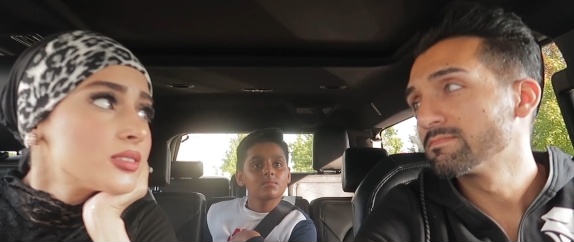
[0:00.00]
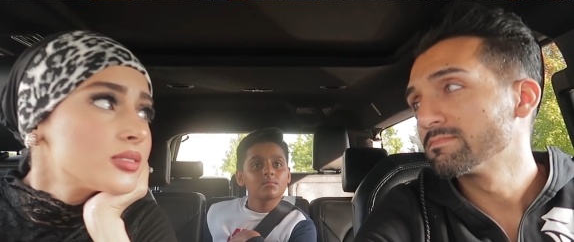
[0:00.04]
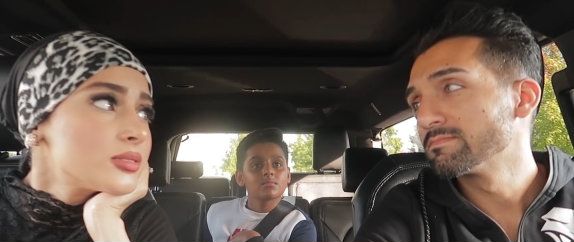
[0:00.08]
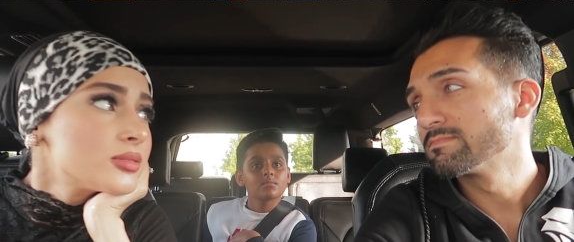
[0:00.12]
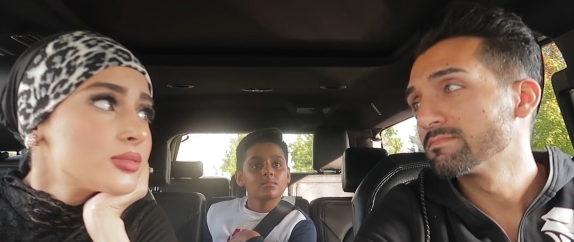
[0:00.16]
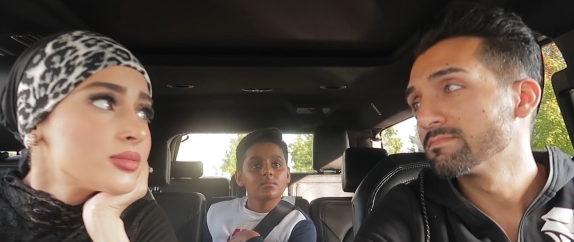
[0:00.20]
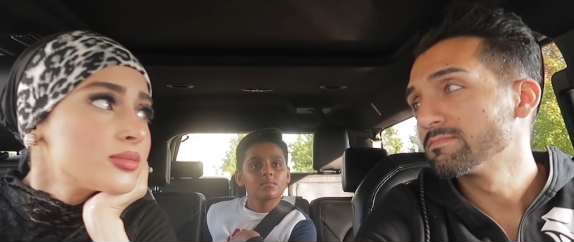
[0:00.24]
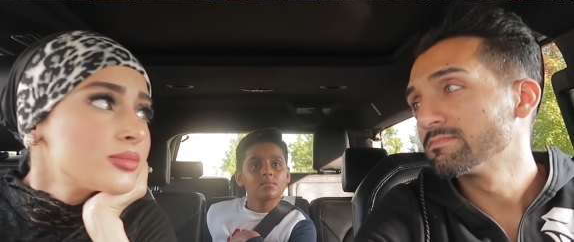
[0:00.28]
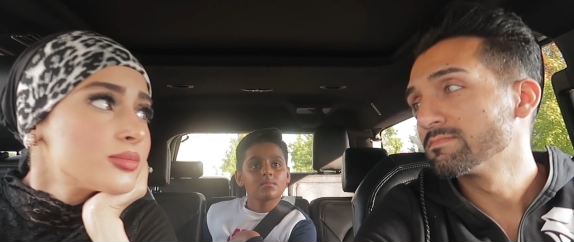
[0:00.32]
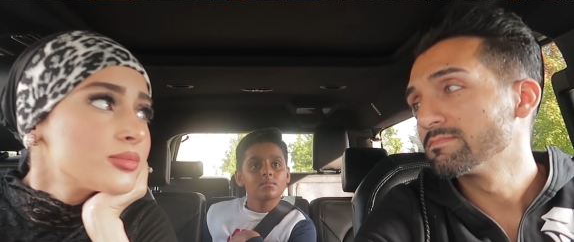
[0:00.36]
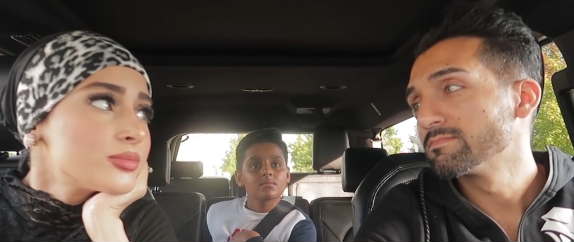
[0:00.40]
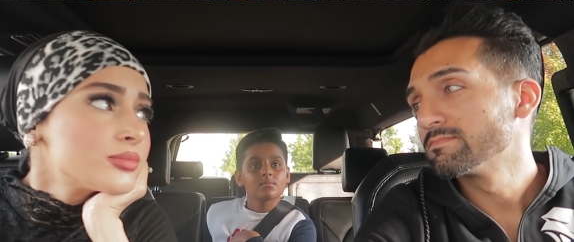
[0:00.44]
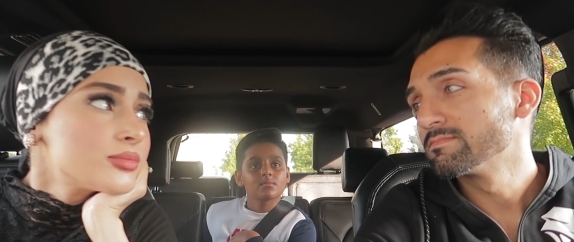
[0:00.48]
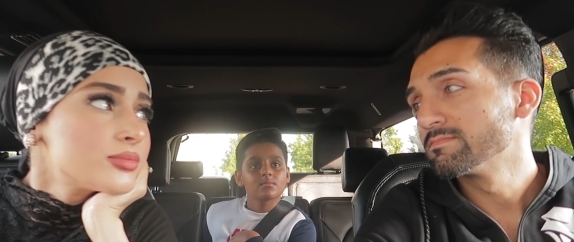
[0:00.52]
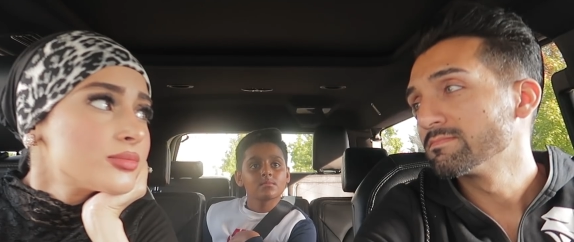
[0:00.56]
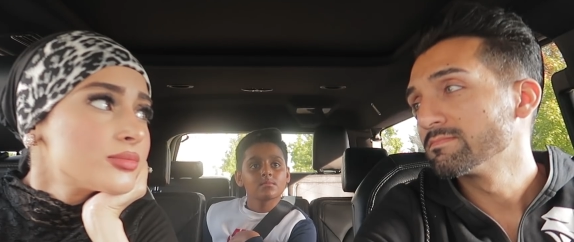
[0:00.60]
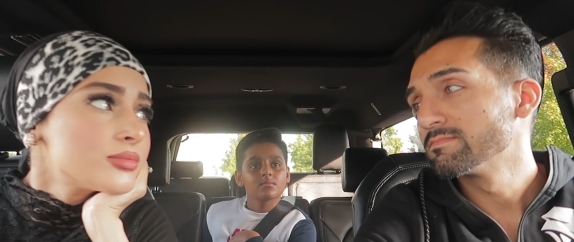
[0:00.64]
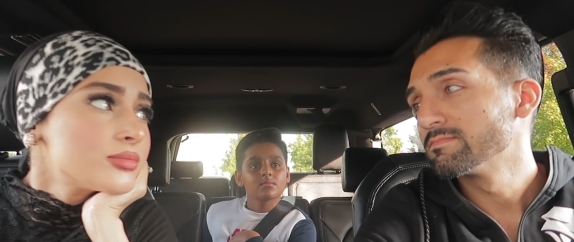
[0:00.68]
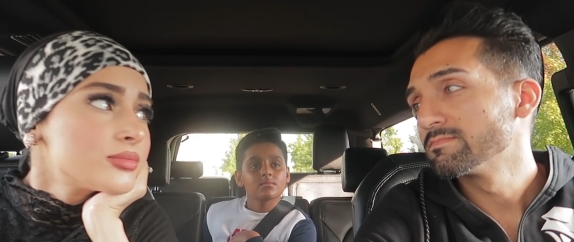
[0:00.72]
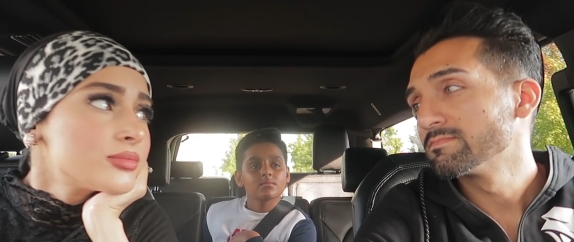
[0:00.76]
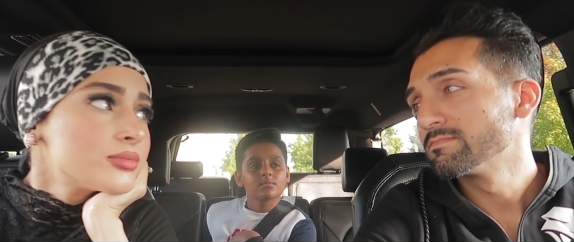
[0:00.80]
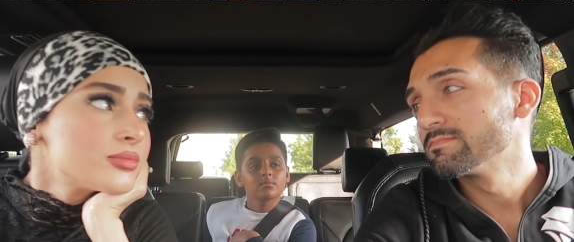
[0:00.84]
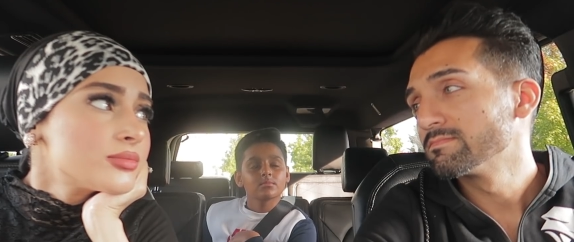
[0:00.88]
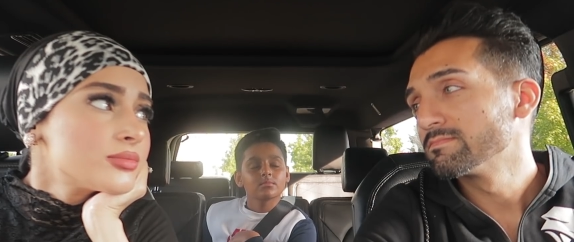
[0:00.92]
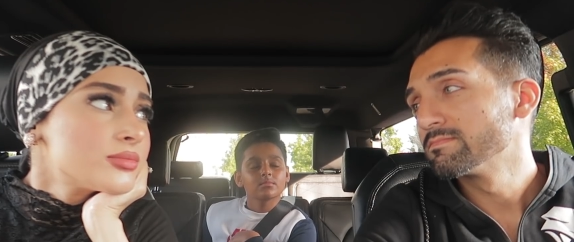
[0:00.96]

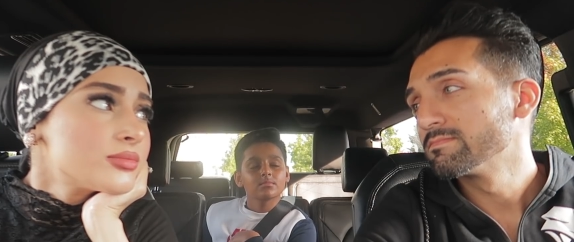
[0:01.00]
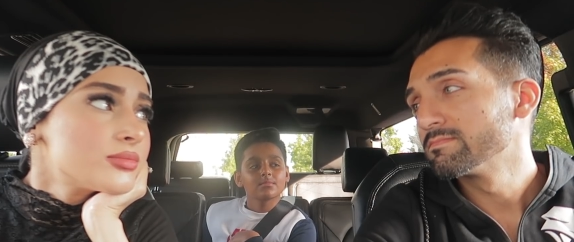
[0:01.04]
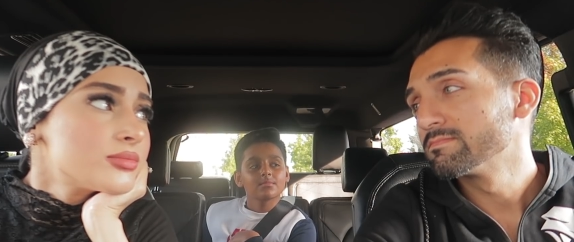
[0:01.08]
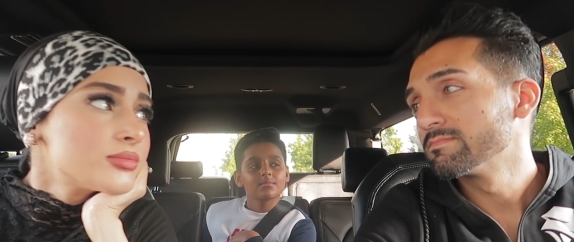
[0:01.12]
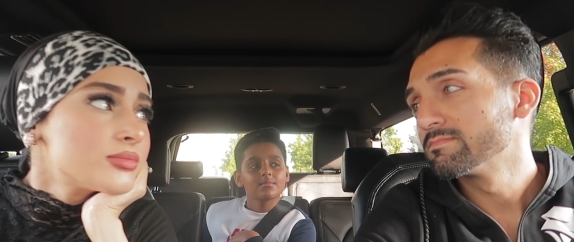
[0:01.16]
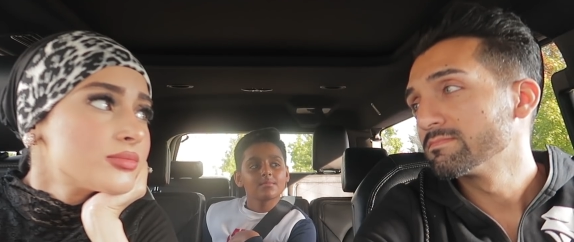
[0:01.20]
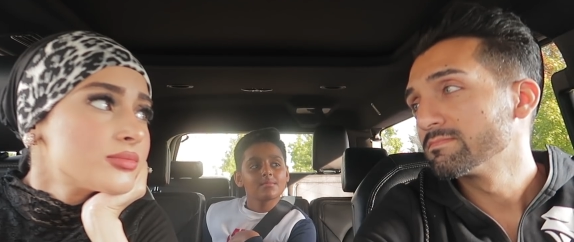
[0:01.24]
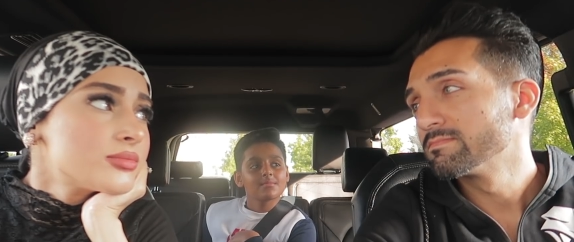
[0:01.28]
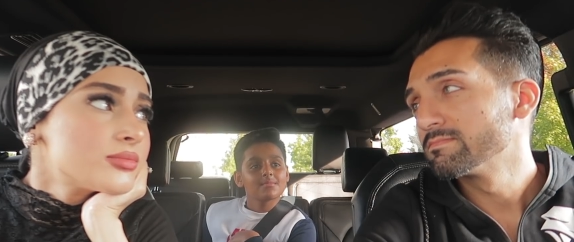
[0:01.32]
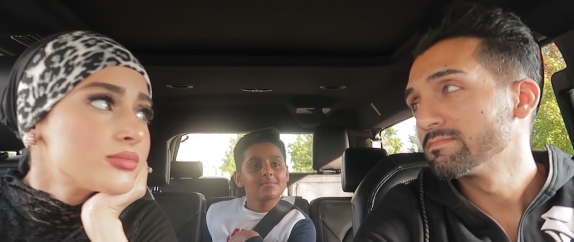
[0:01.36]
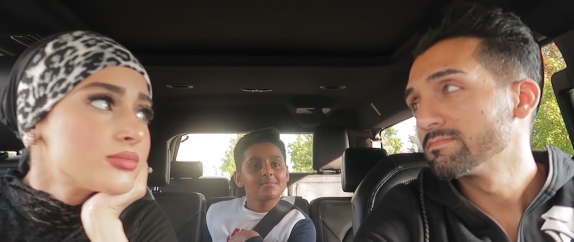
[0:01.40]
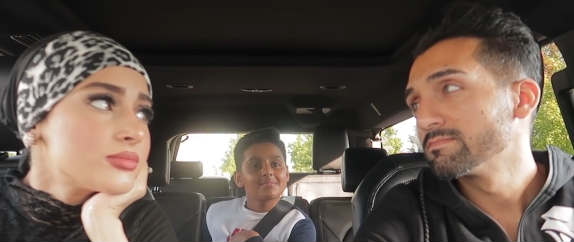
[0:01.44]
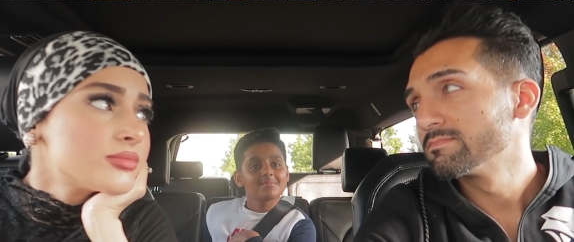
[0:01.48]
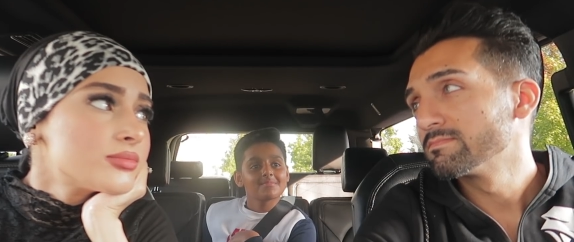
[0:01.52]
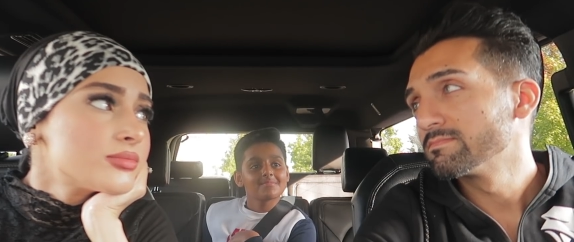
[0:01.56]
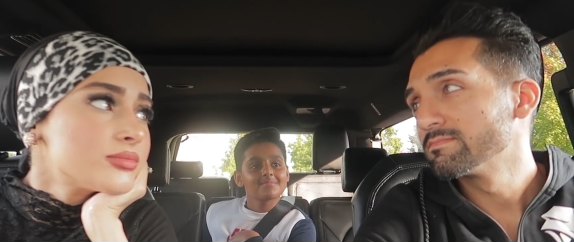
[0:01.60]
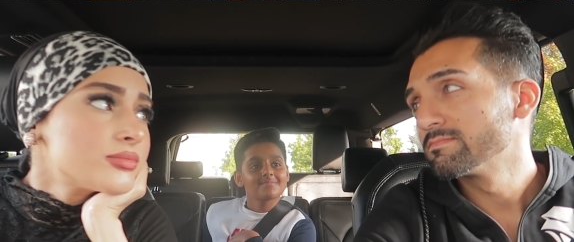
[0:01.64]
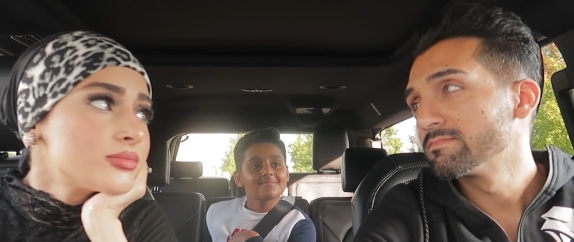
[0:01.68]
(silence)